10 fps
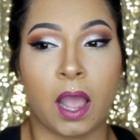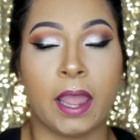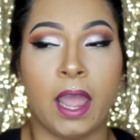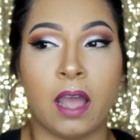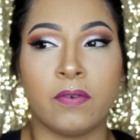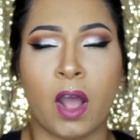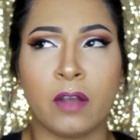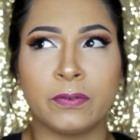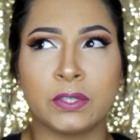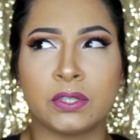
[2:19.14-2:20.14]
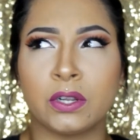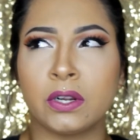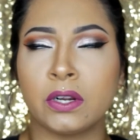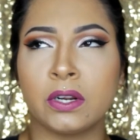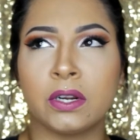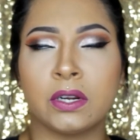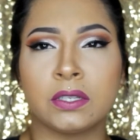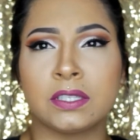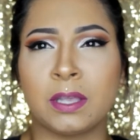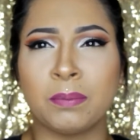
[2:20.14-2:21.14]
have
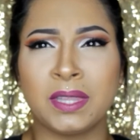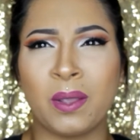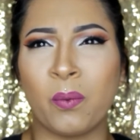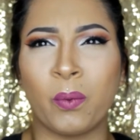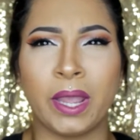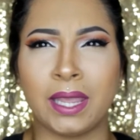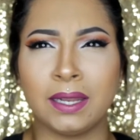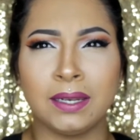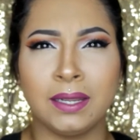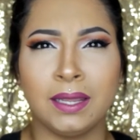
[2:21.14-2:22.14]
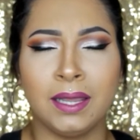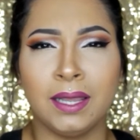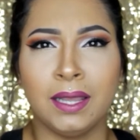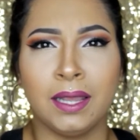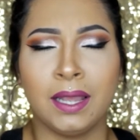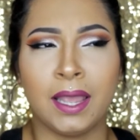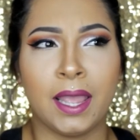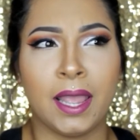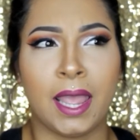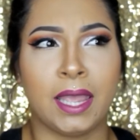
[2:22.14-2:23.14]
Officer something Witt
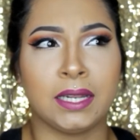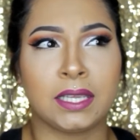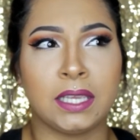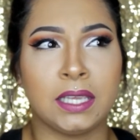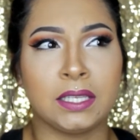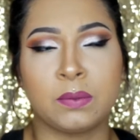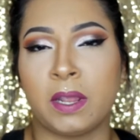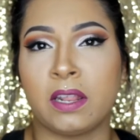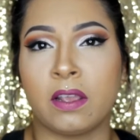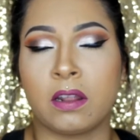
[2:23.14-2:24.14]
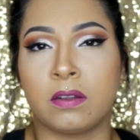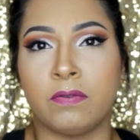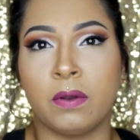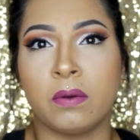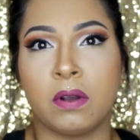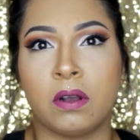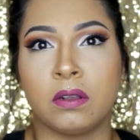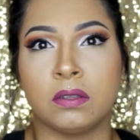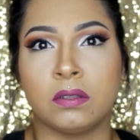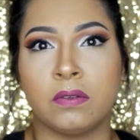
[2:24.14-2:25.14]
and he is waiting on a phone
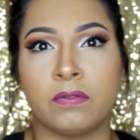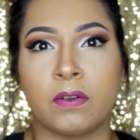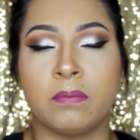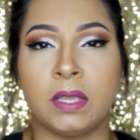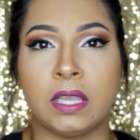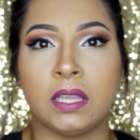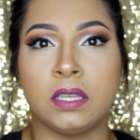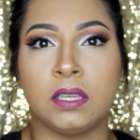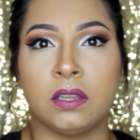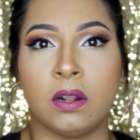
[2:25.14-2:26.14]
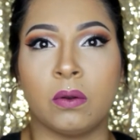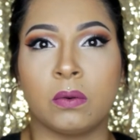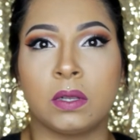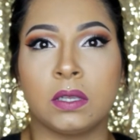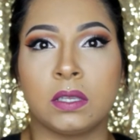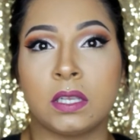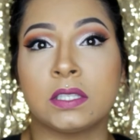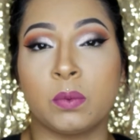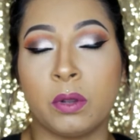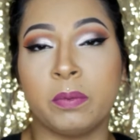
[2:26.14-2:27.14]
call from me, you know,
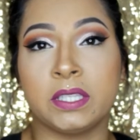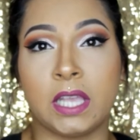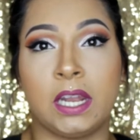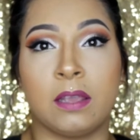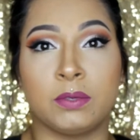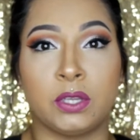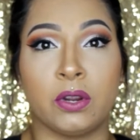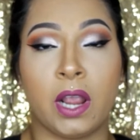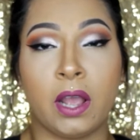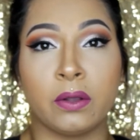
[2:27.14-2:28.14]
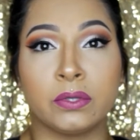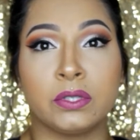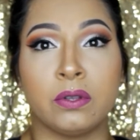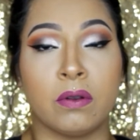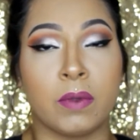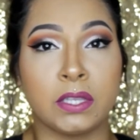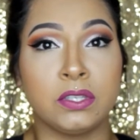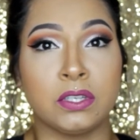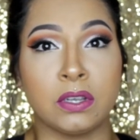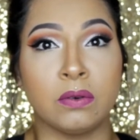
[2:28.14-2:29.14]
because we'll be sending him to your house to
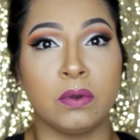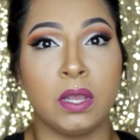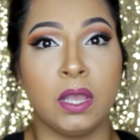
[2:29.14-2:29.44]
arrest you.